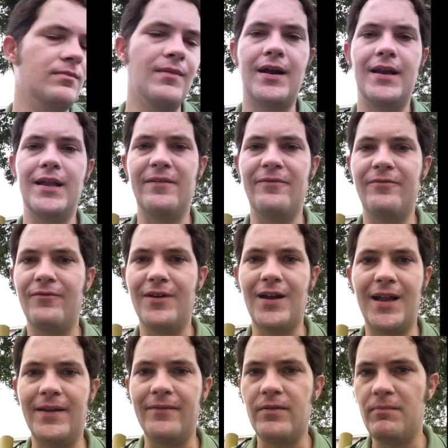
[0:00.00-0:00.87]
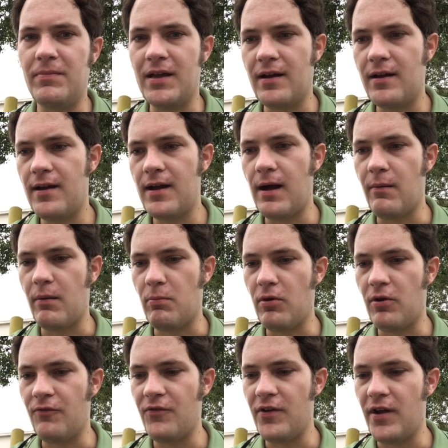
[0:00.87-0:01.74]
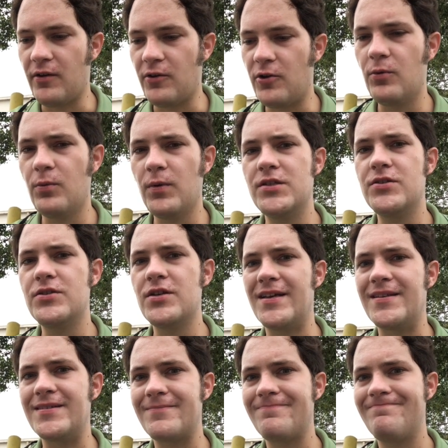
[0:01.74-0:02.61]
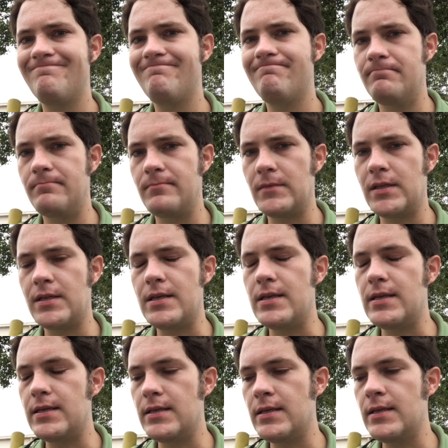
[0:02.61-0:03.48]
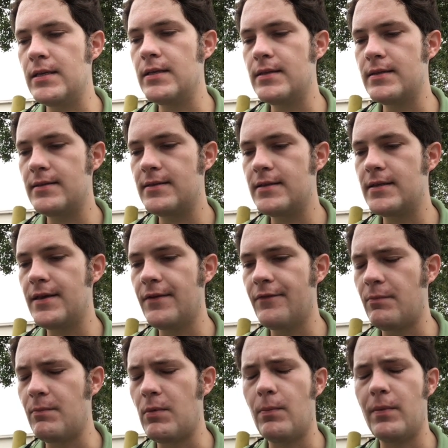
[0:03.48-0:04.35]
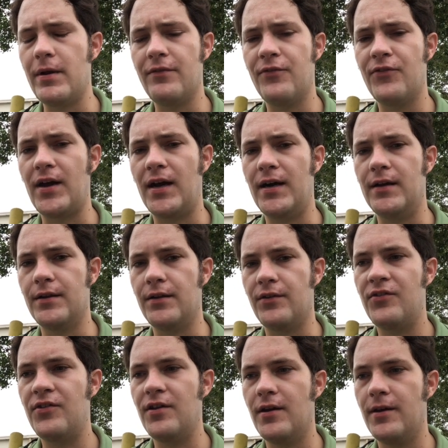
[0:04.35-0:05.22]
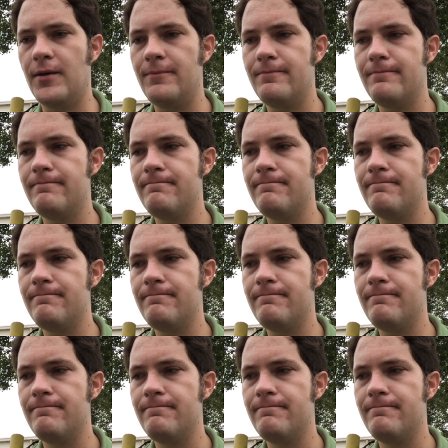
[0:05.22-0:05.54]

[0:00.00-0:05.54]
might not even be a comic book fan, could we just give a moment of silence to